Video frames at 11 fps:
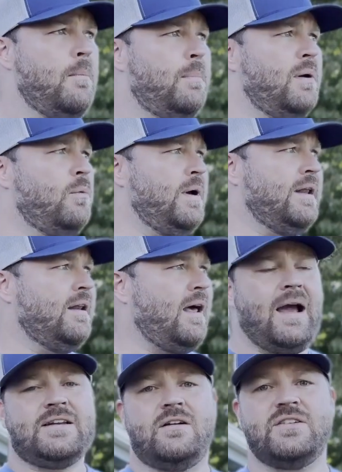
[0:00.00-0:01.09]
But when
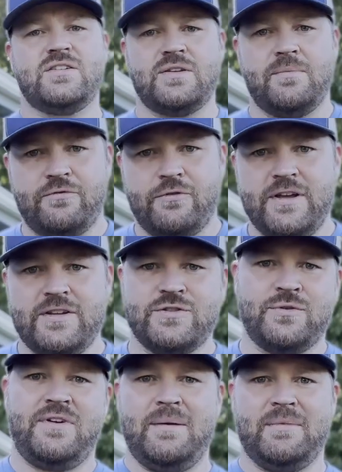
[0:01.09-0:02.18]
I talk to some friends
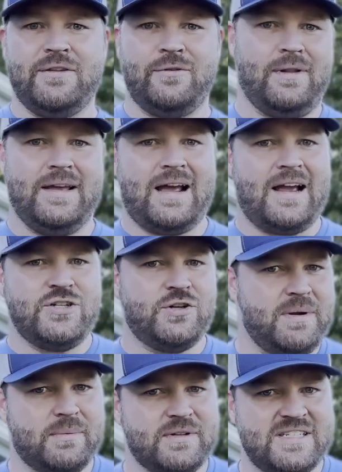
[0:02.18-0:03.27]
or family, they're like, I should
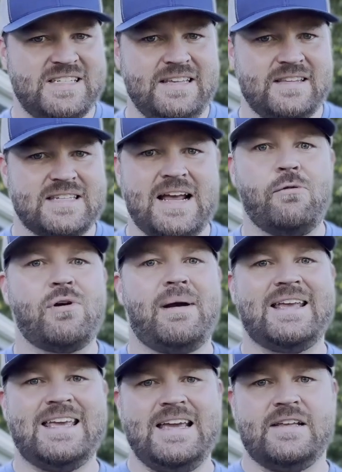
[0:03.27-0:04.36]
be able to see this. How come
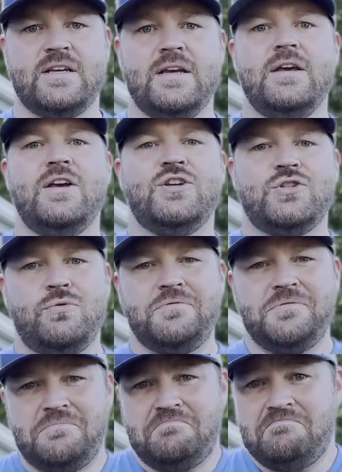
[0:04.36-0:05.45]
I can't? So
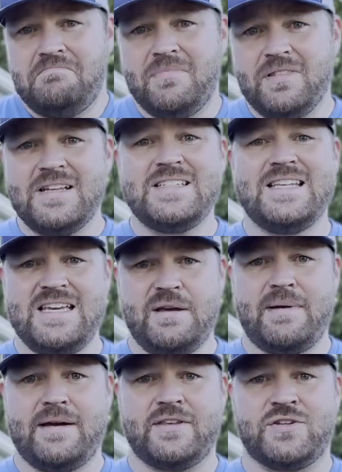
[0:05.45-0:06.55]
let's think
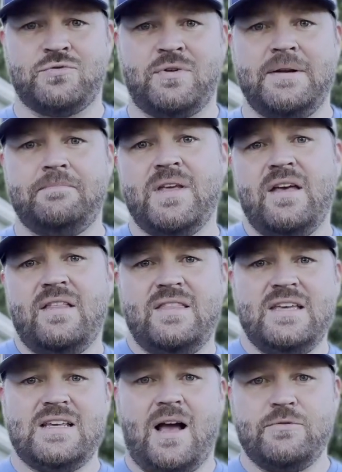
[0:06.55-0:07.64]
about this, right?
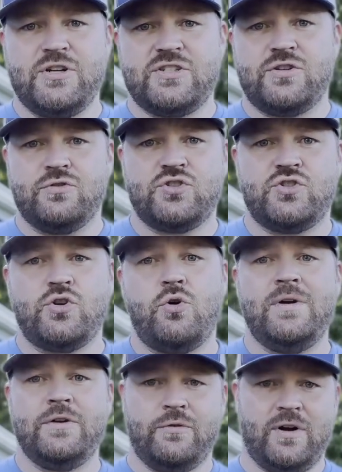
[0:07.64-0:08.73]
These objects are
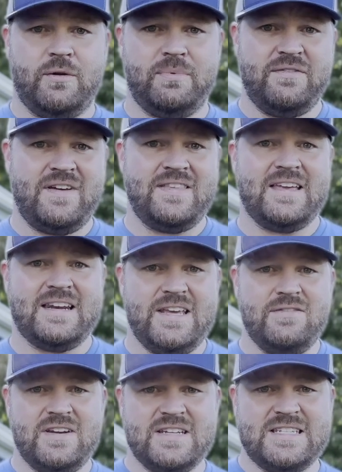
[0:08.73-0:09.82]
so incredibly faint that
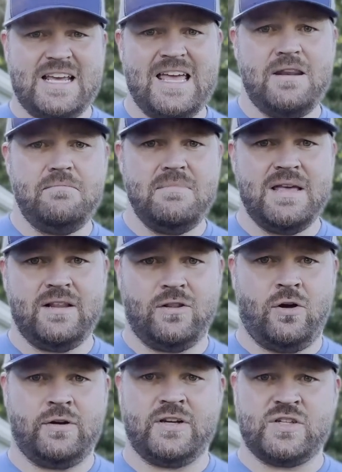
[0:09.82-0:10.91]
even a 10-minute
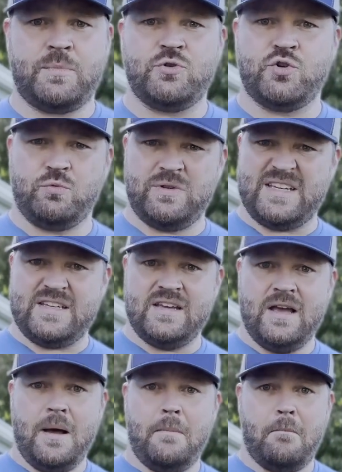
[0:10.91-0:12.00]
long exposure with a
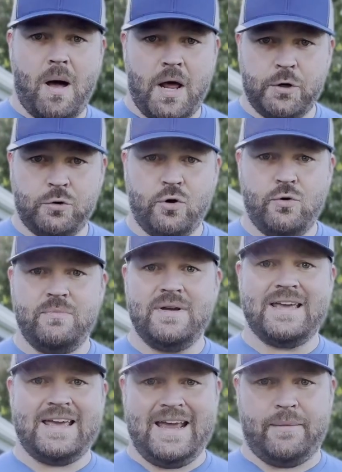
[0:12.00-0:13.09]
monochrome
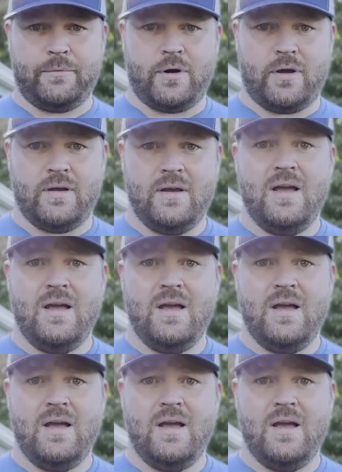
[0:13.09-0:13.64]
camera,